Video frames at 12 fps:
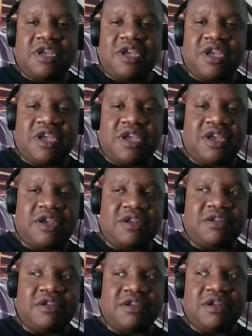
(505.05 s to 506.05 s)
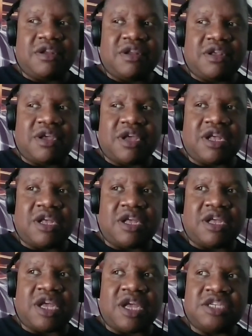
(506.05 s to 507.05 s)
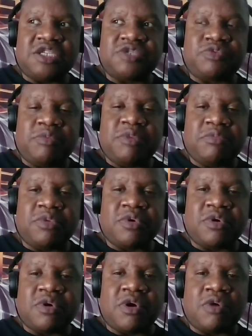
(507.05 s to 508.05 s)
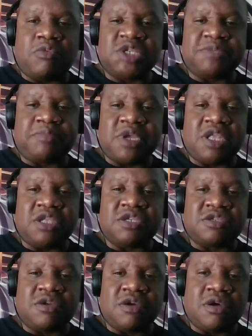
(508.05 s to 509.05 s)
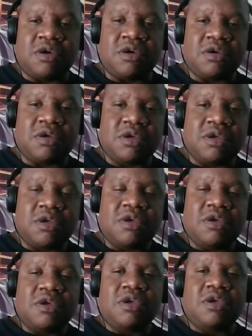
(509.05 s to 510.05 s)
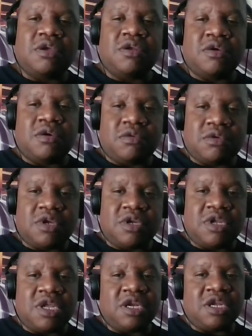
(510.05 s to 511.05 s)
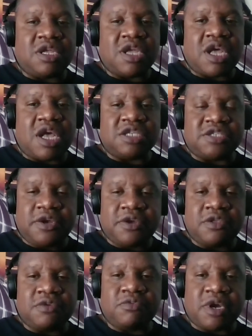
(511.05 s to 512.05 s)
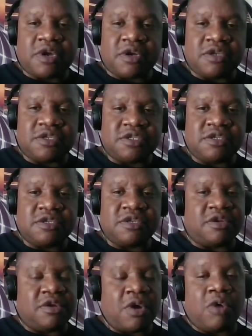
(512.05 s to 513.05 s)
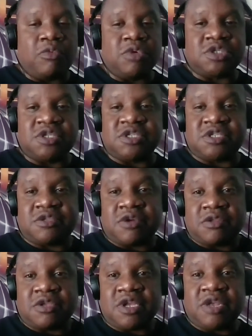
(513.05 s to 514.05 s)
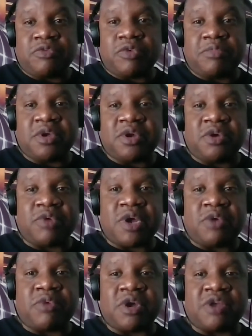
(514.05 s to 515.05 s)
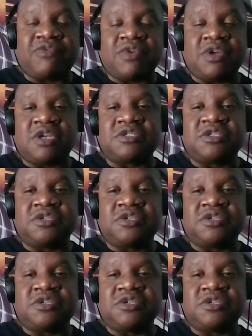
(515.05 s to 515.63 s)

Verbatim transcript: And I just remember always playing the song, you know, and letting the guys hear the record, and always just thought that it would be a great record for us to